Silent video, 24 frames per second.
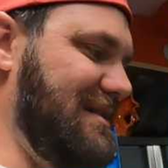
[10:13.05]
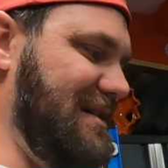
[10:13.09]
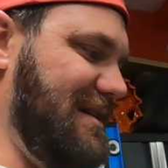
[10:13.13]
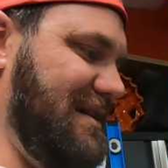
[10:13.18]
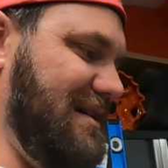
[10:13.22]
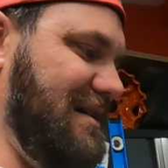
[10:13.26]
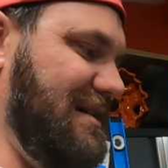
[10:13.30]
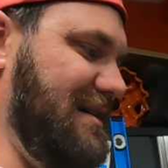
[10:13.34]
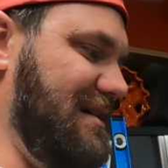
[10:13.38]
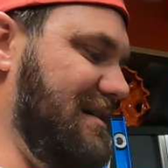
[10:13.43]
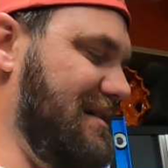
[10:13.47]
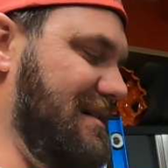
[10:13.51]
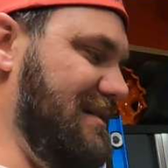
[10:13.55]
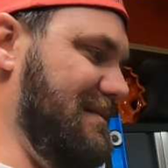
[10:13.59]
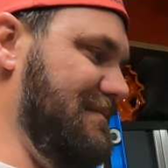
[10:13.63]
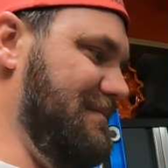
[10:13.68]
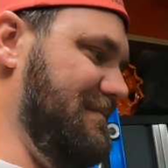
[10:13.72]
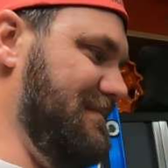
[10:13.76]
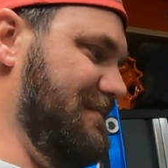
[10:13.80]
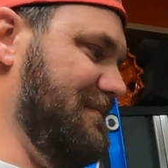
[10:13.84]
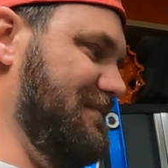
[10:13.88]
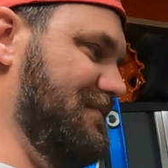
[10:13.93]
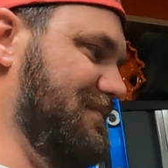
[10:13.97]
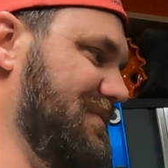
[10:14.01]

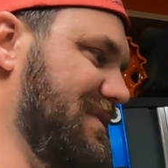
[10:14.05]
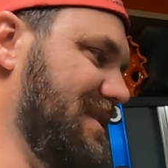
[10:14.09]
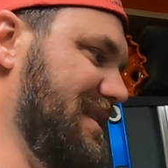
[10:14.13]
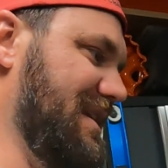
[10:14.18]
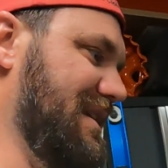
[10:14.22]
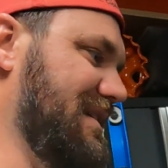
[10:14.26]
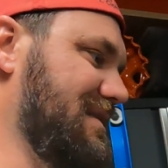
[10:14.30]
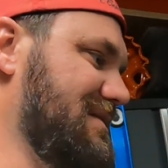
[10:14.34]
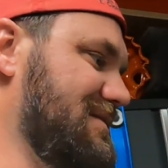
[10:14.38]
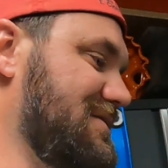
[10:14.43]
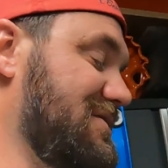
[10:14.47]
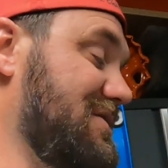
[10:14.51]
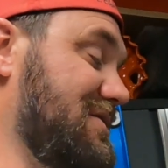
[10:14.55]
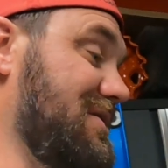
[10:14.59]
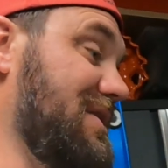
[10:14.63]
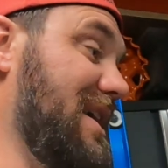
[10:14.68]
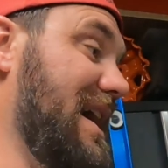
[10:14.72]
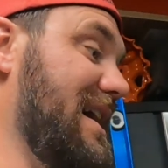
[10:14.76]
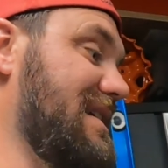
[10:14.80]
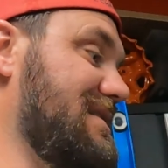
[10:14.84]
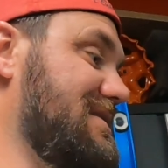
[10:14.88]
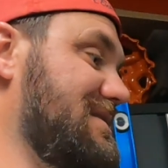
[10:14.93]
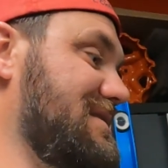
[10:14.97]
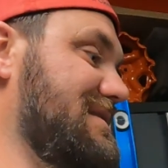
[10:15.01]
and so
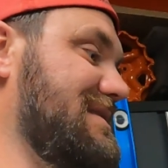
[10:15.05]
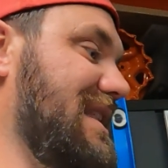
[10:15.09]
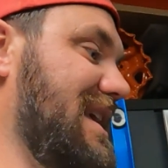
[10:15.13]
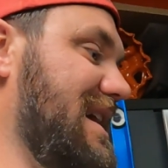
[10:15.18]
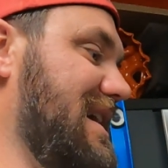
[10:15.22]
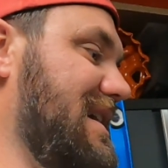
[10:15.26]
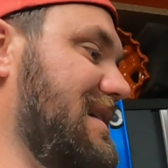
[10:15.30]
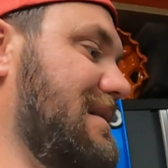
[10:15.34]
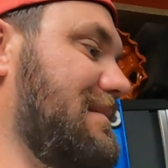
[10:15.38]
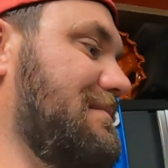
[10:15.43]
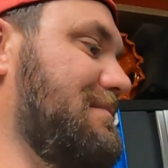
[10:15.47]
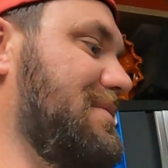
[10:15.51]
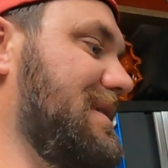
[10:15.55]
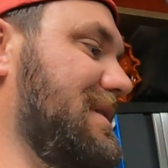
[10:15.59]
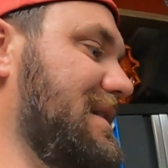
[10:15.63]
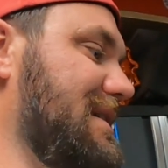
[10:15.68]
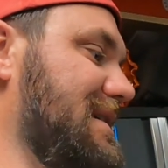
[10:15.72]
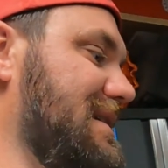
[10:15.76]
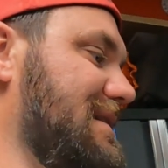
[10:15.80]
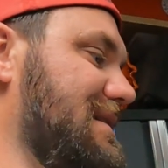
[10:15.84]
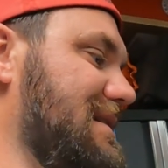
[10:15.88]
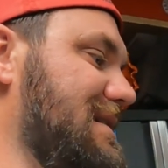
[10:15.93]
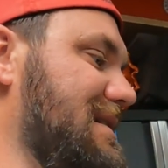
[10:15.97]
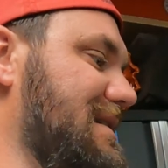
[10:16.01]
that just like
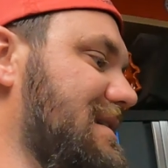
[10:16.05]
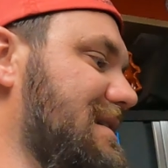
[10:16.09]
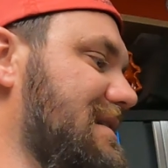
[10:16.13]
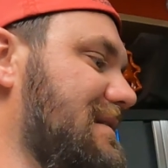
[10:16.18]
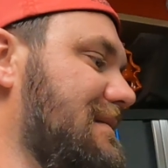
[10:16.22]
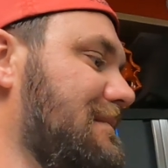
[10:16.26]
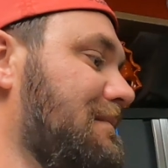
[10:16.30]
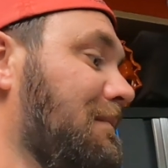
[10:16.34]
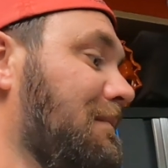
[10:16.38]
completely